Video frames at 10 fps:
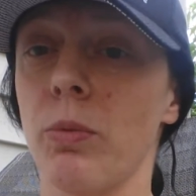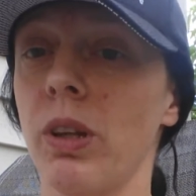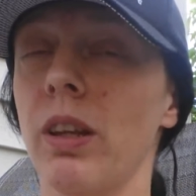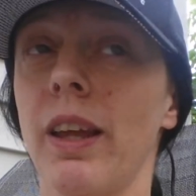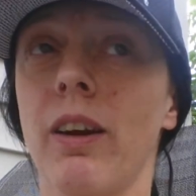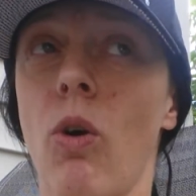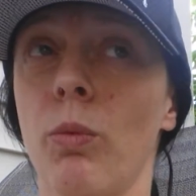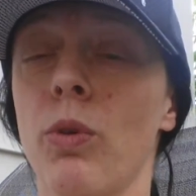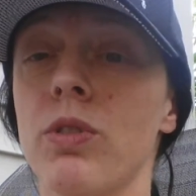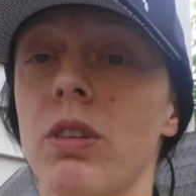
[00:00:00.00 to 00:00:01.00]
really like
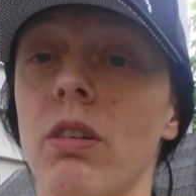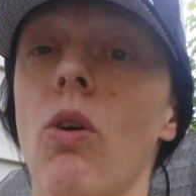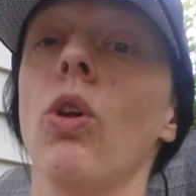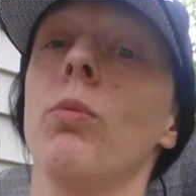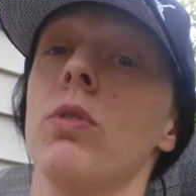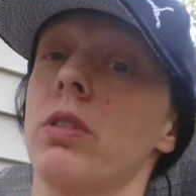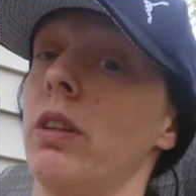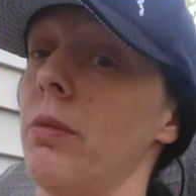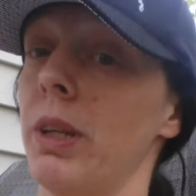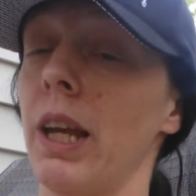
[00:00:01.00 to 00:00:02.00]
almost almost
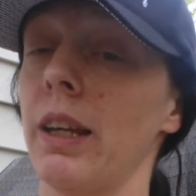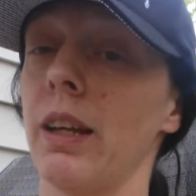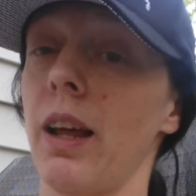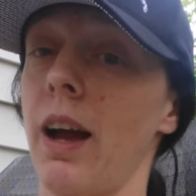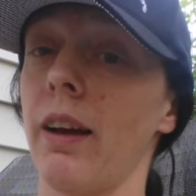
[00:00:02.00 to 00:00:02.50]
eliminated